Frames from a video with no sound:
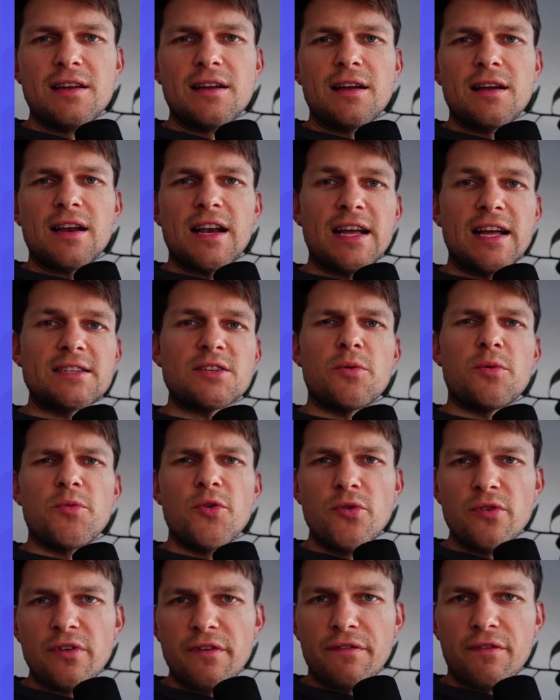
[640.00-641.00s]
Glide's
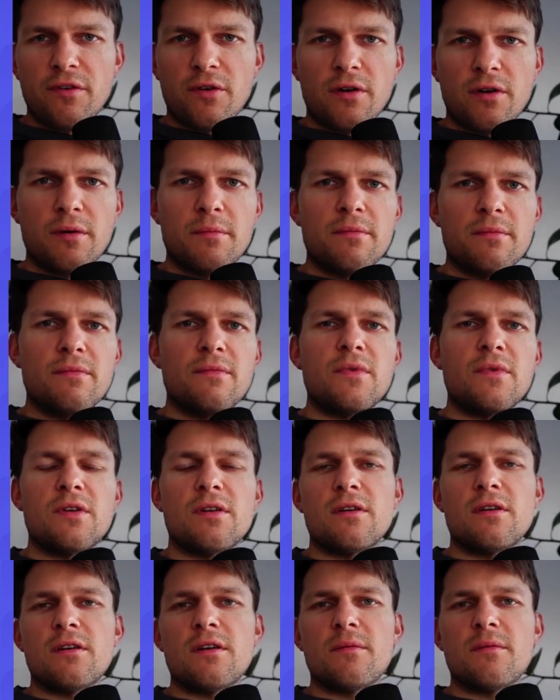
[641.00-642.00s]
community forum.
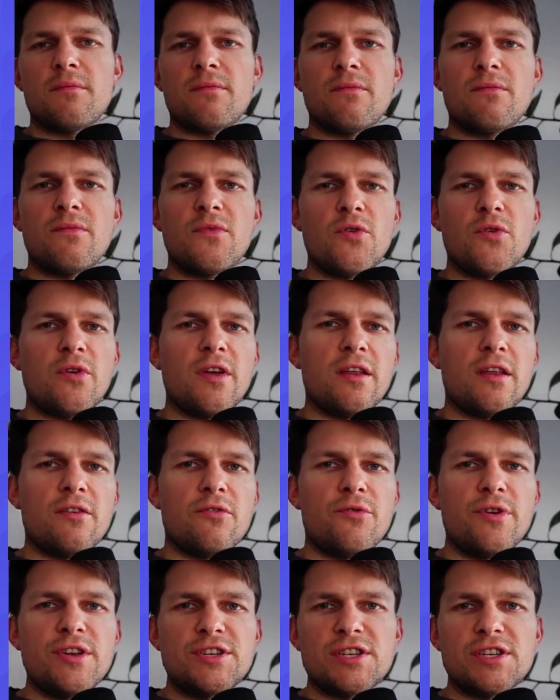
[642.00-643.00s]
Um, you can
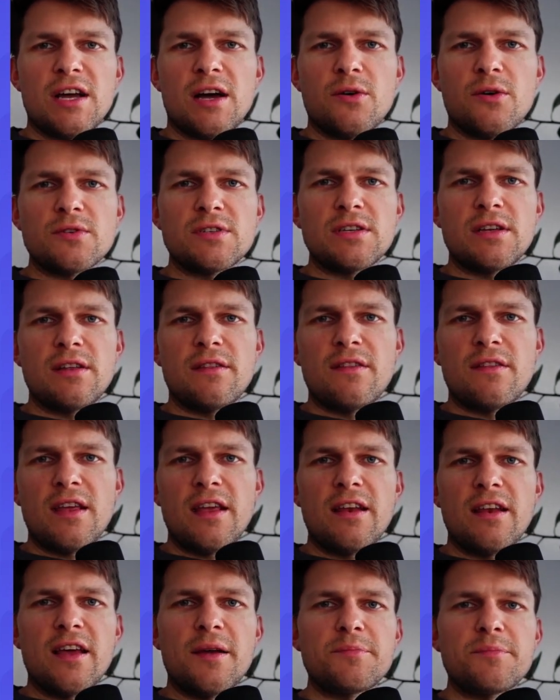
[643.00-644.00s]
reach out in the
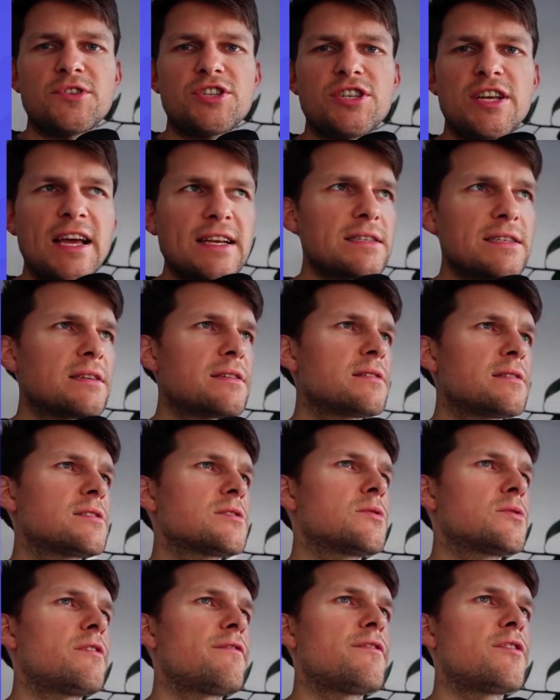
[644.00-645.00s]
in-app chat.
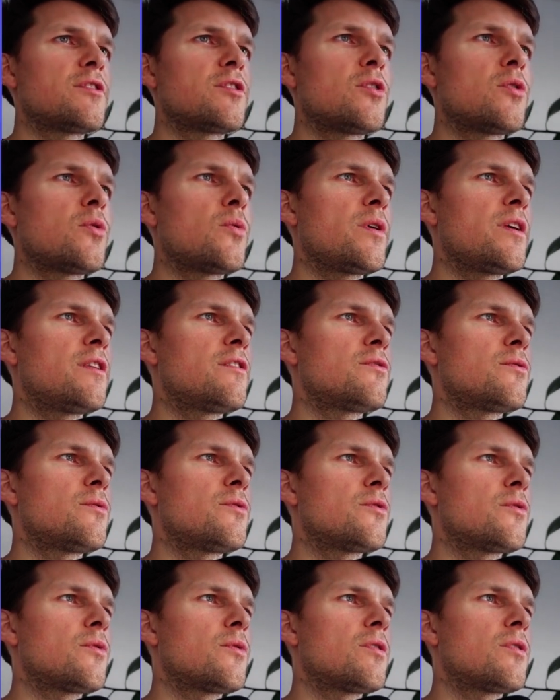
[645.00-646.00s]
So if you go into
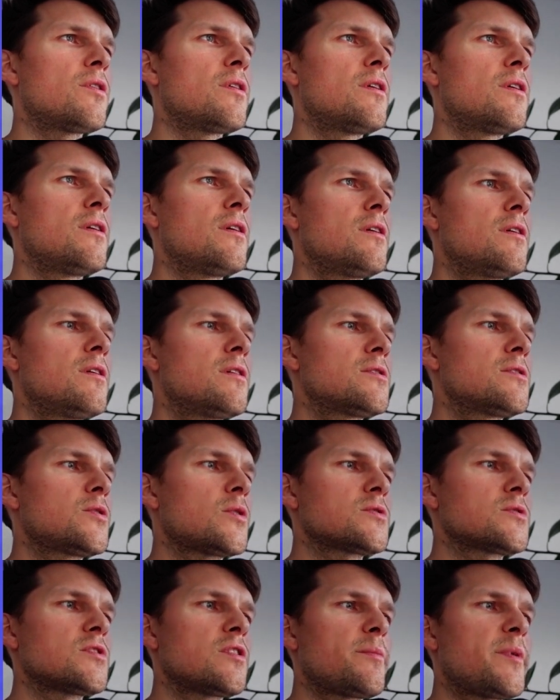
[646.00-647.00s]
your
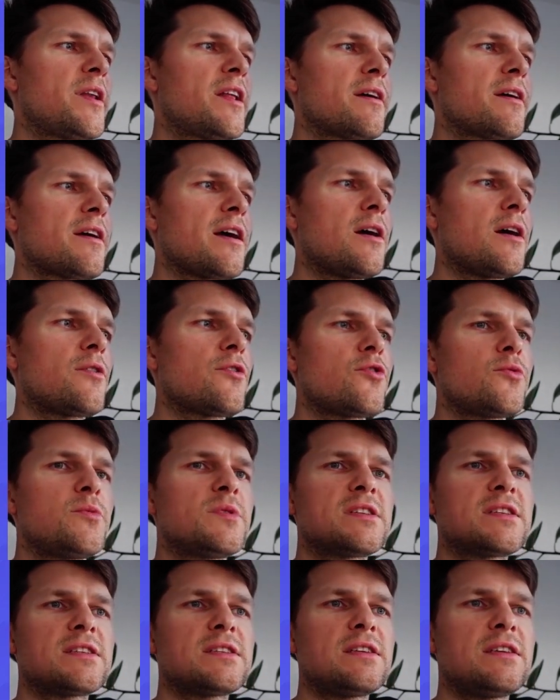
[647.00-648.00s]
Docs DocsAutomator account, you will
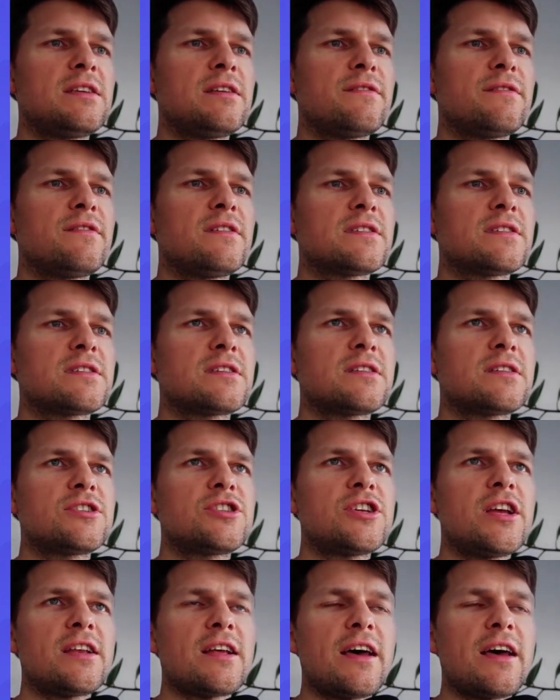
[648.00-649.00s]
see this
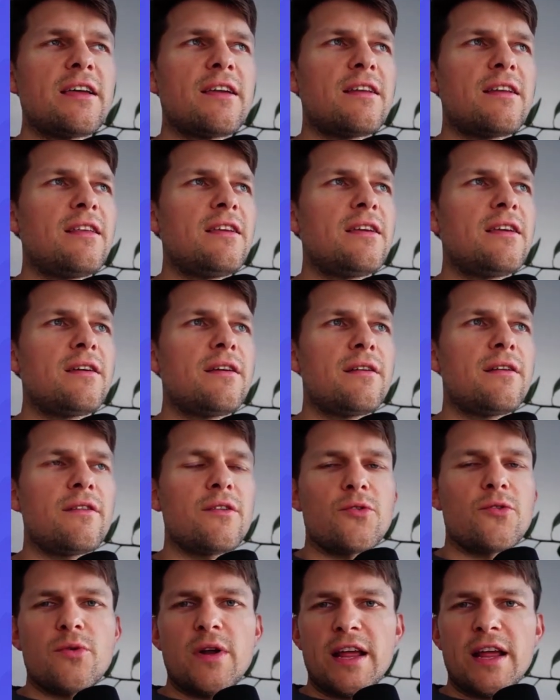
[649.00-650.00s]
chat icon here in
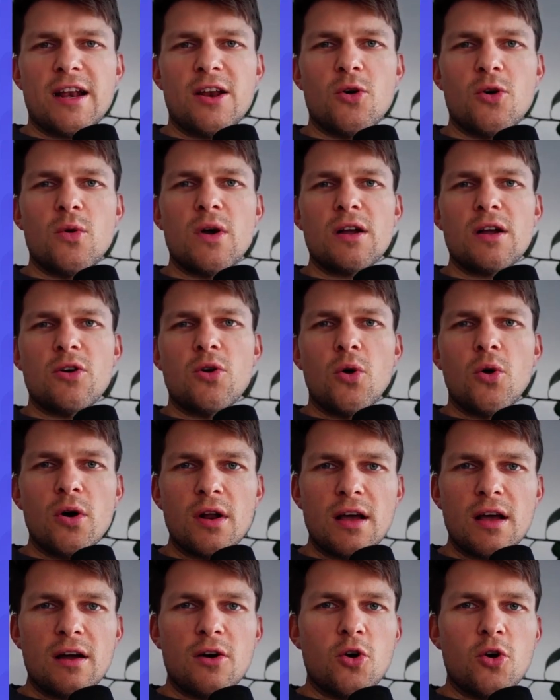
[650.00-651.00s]
the right lower
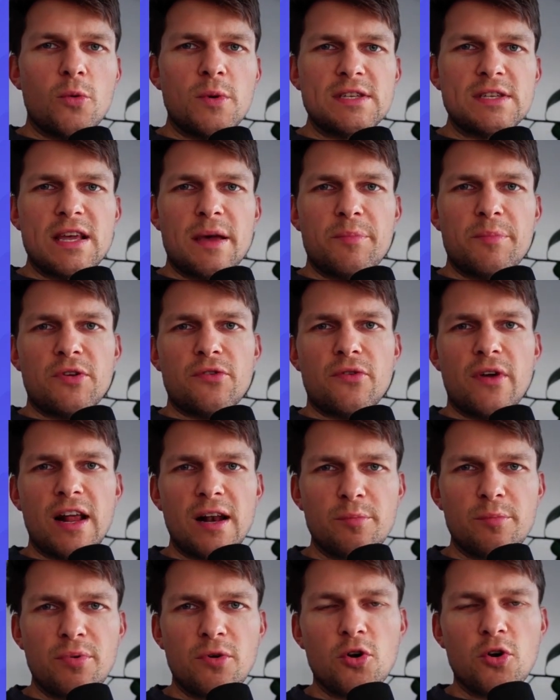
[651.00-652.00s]
corner. Always happy to
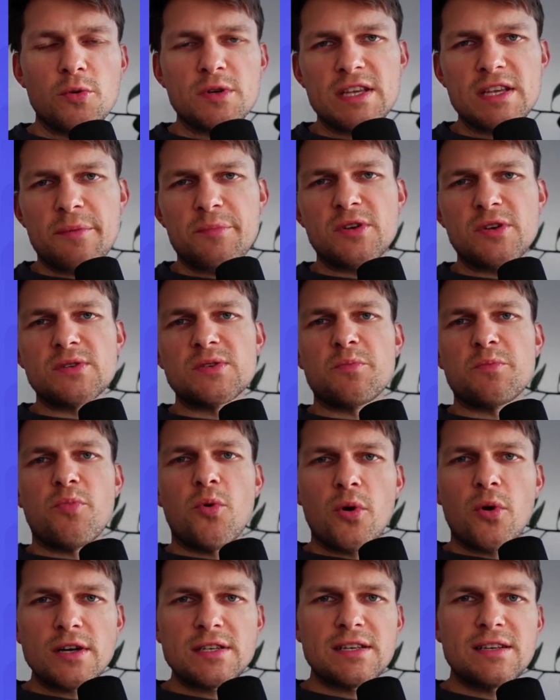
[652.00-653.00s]
help, always happy to
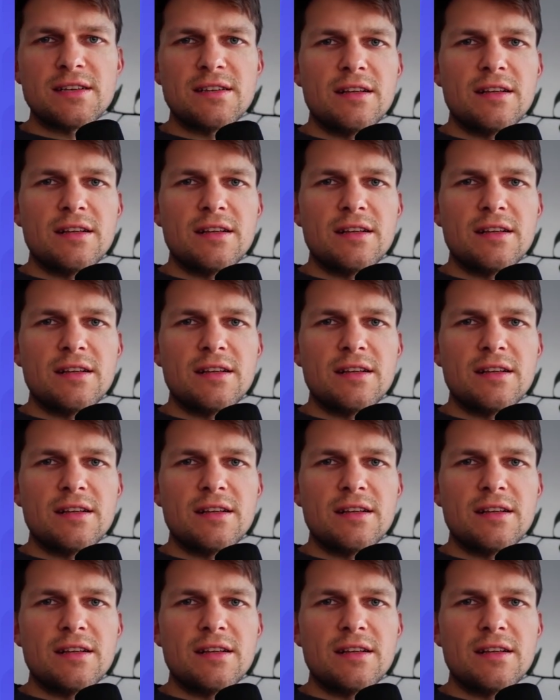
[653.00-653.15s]
support.